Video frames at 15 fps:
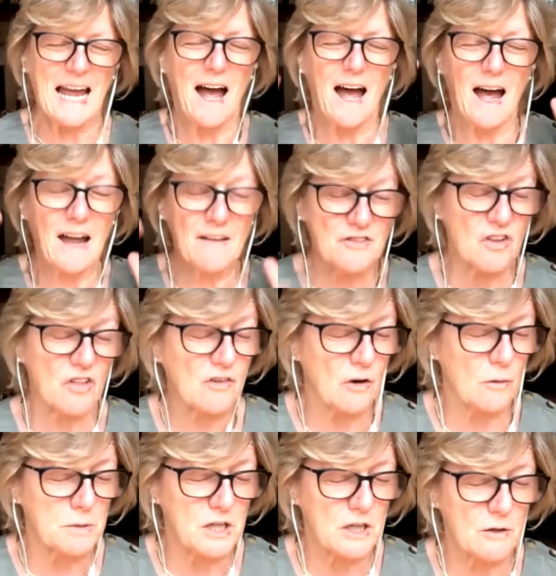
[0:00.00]
I have to
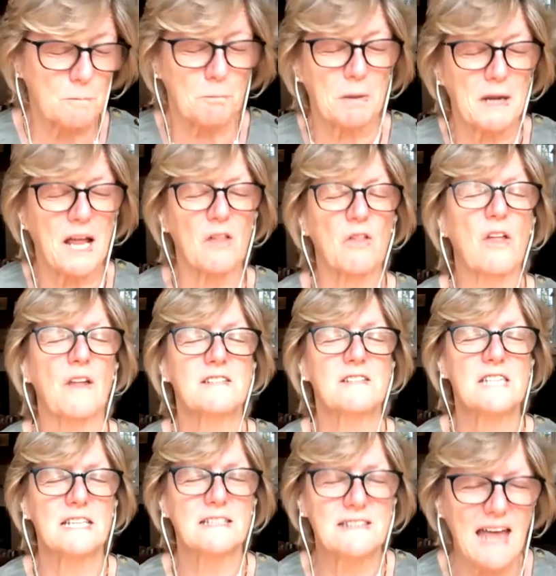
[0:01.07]
stop you because
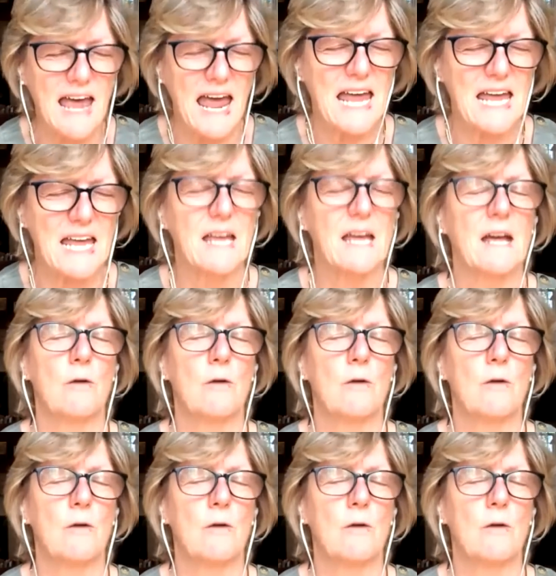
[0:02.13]
today